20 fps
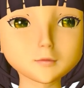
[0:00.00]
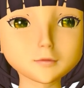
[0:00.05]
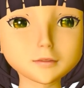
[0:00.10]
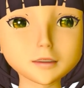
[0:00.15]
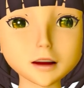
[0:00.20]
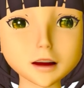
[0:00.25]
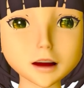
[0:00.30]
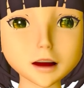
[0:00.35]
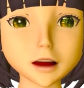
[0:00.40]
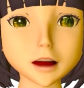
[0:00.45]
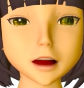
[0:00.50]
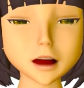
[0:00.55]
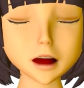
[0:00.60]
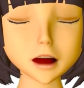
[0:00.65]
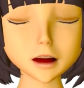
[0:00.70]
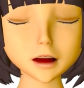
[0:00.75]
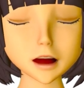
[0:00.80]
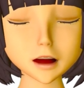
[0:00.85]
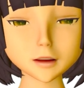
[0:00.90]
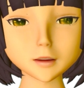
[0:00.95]
be
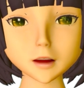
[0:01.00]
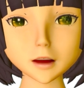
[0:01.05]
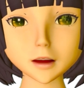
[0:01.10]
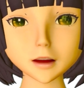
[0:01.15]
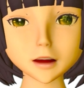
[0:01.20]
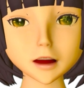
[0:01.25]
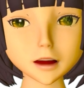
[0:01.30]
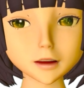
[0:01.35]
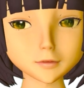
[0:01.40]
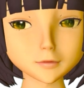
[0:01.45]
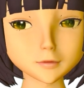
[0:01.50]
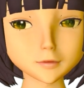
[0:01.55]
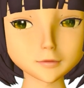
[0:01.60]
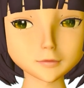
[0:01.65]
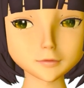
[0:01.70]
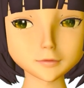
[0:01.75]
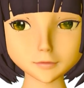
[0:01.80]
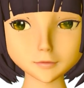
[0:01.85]
an adjectival.